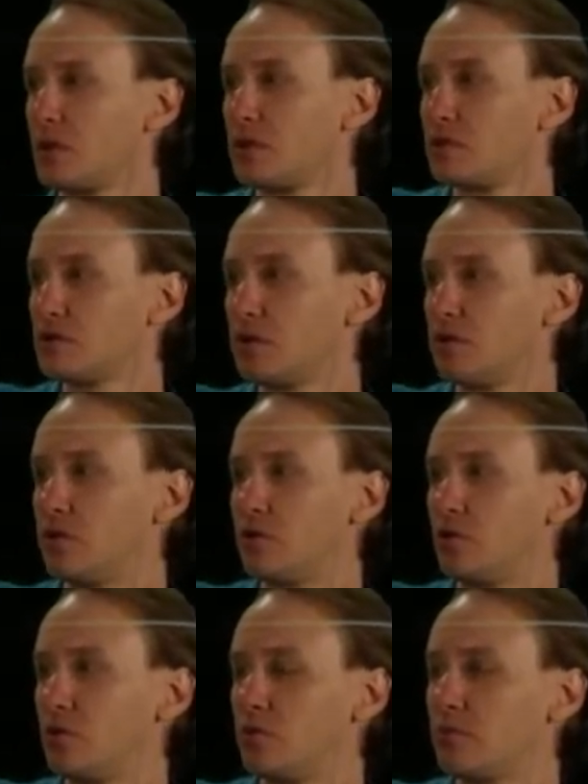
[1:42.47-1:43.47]

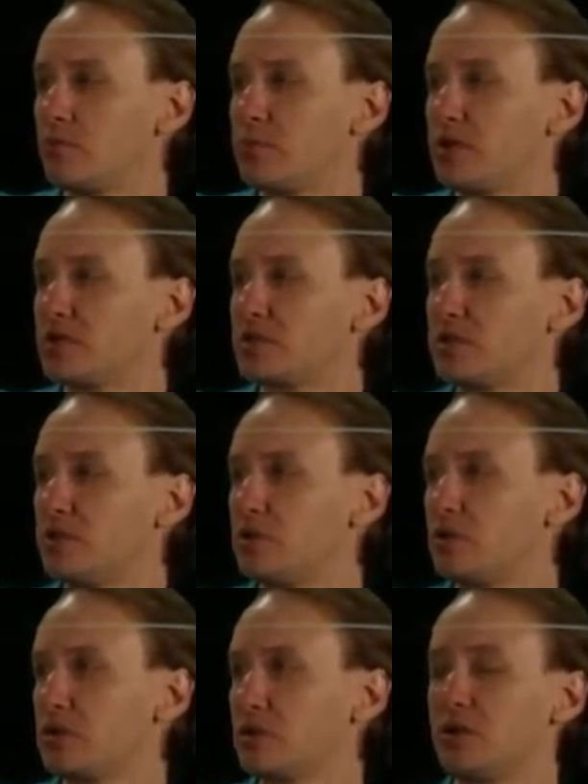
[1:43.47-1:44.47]
So P is
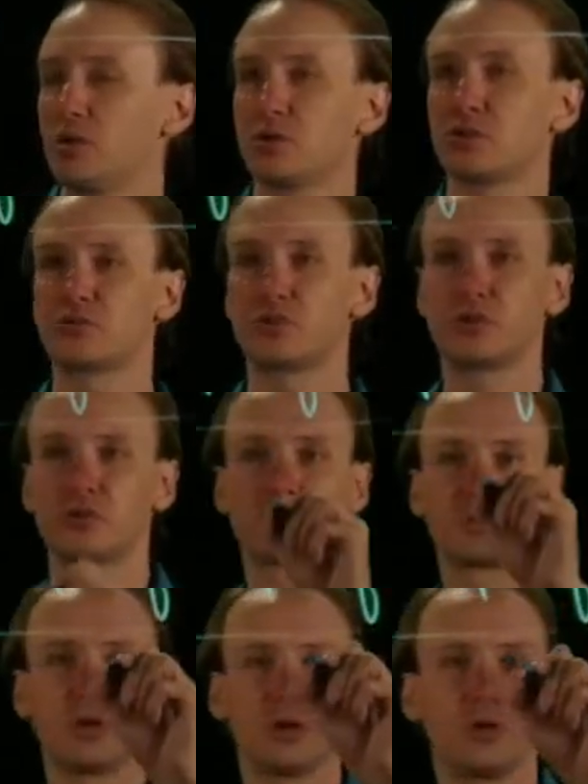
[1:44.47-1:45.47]
Q and Q is true,
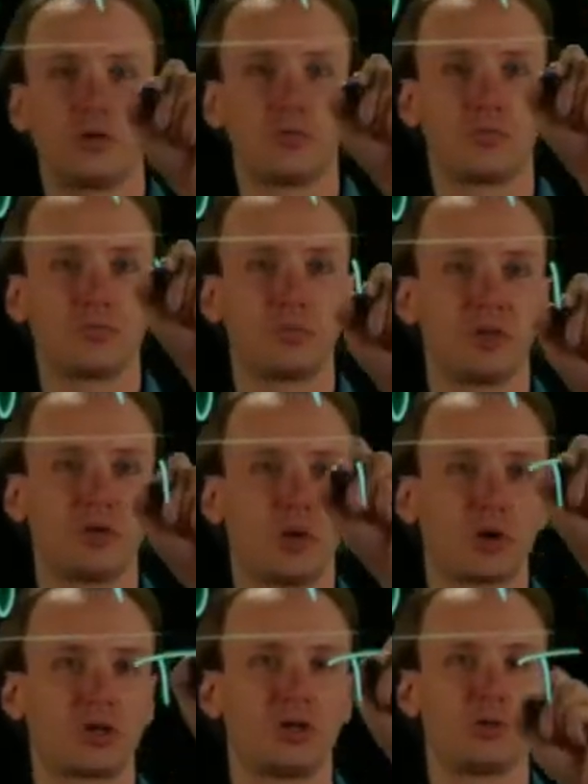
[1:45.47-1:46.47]
so P
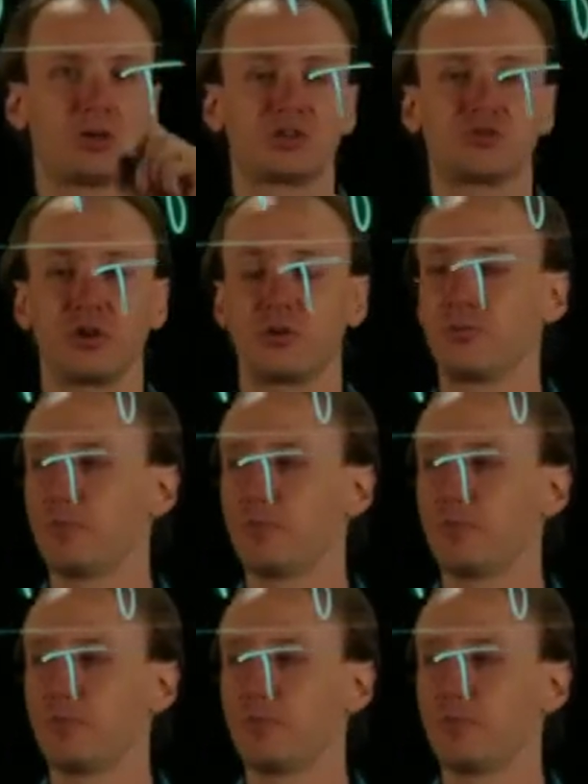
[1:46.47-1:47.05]
or Q is true.